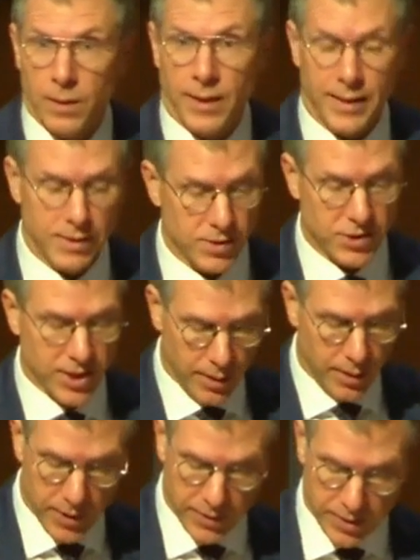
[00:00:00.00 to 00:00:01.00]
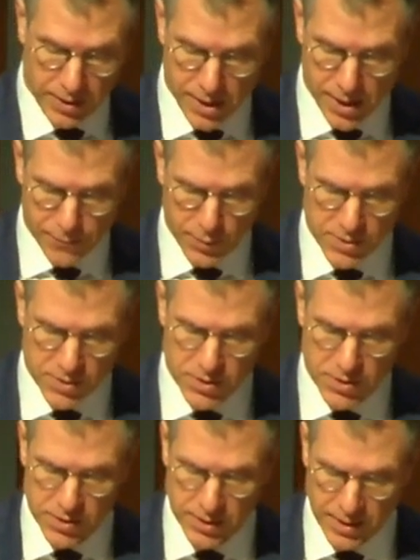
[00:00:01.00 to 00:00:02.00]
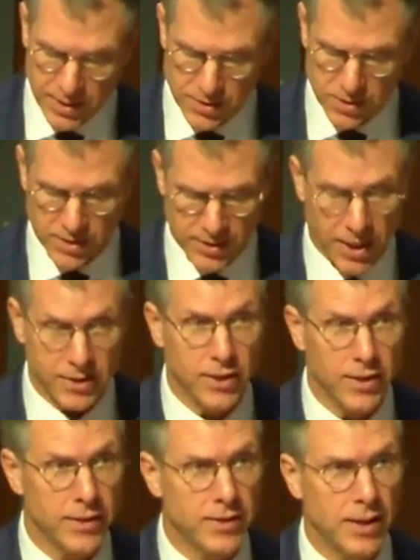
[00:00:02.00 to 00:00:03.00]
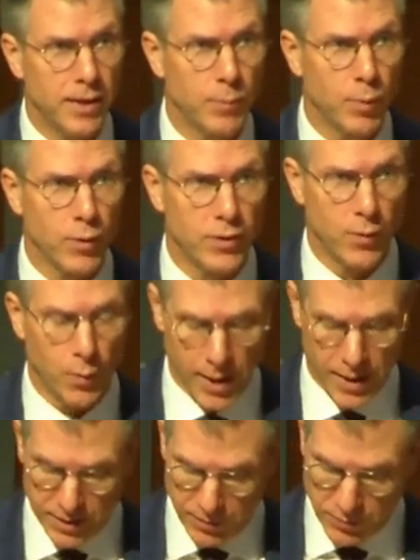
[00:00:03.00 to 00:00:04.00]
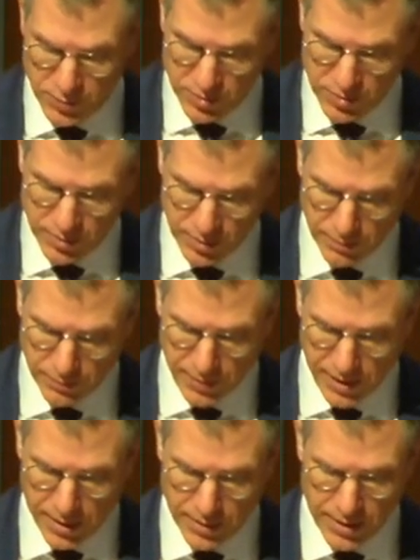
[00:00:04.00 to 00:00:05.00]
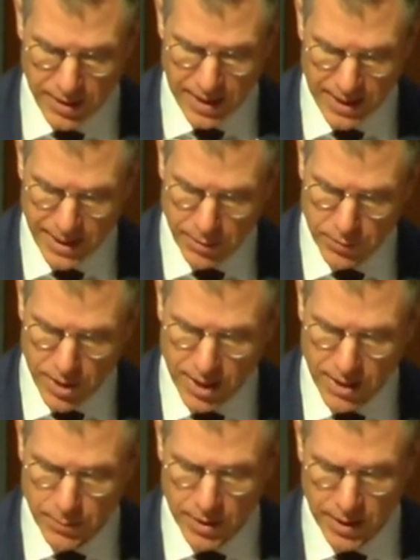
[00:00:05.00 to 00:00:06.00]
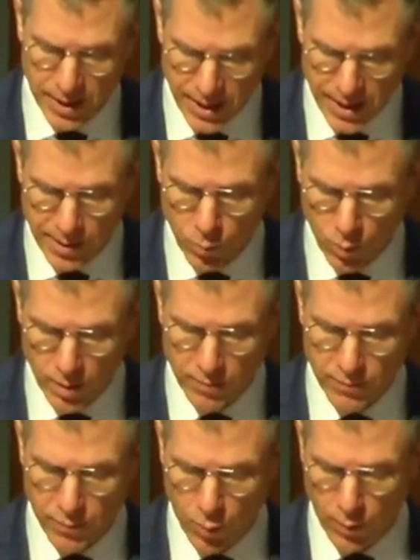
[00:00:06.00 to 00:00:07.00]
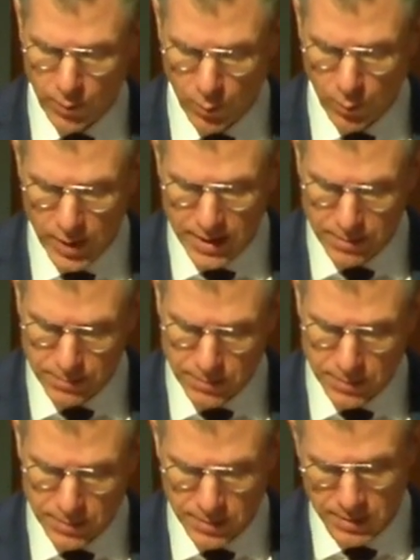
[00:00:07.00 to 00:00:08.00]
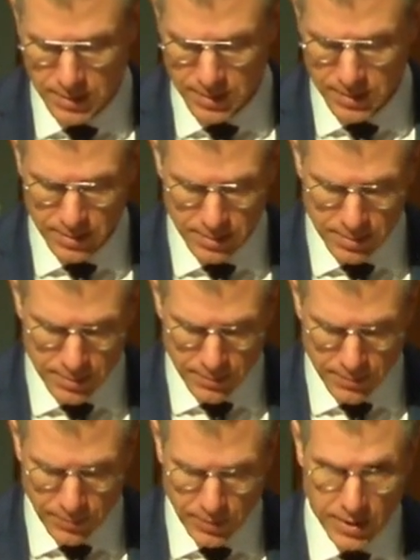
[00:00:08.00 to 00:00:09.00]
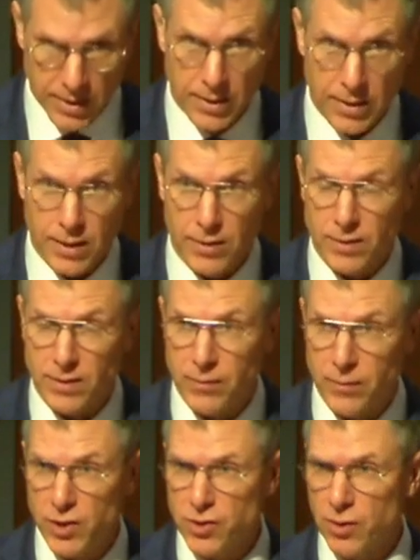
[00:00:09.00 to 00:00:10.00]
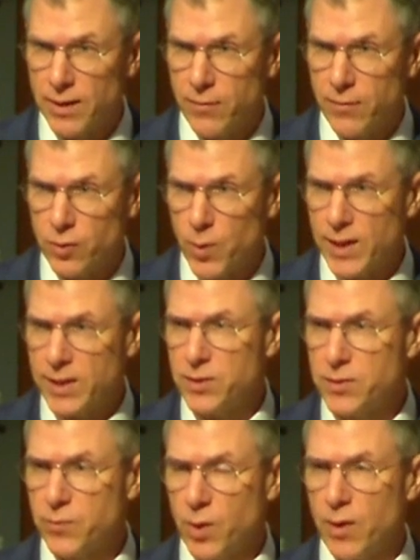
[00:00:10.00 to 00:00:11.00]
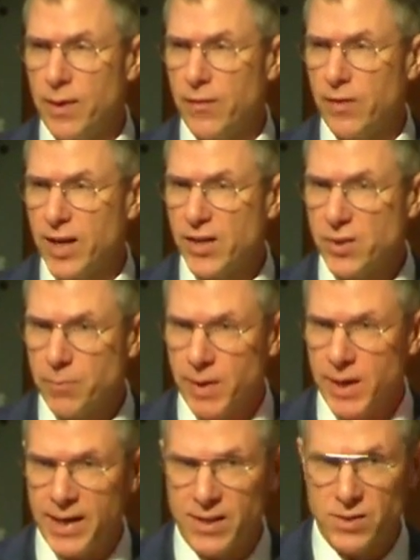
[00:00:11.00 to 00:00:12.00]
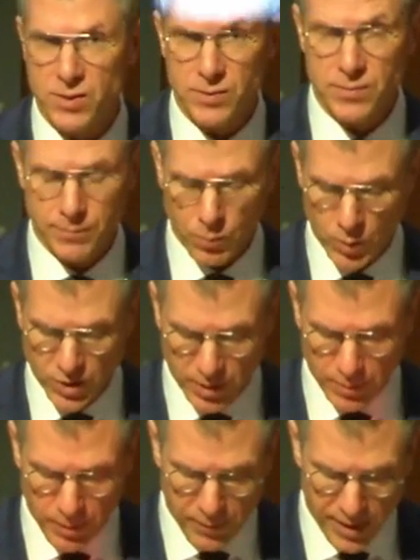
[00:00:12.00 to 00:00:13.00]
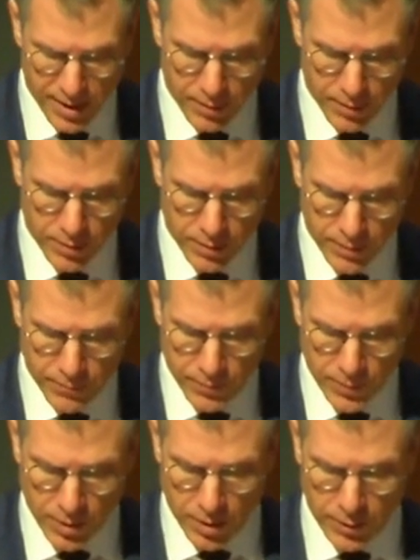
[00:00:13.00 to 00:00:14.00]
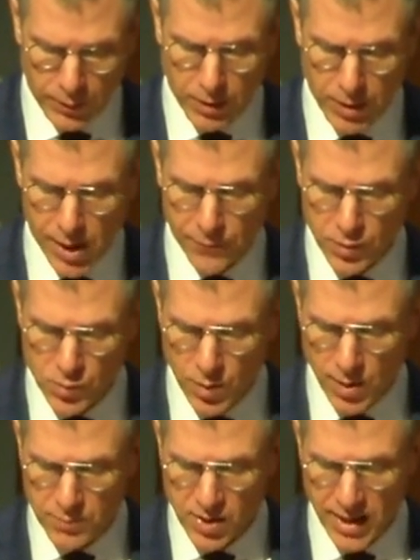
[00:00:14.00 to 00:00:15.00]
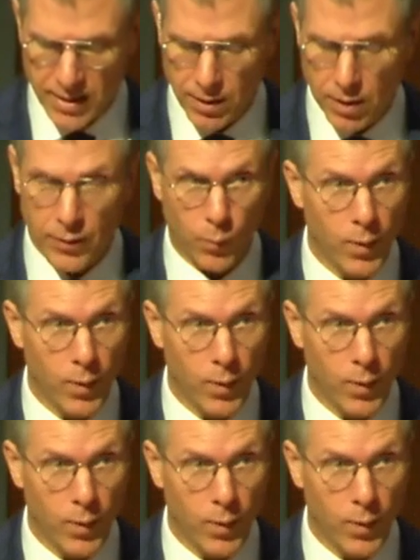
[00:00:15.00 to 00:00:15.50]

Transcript: Ladies and gentlemen, the conference is conducted per the directives found in ICAO document 8143, the divisional level directives for air navigation meetings, which can be found under the conference website on the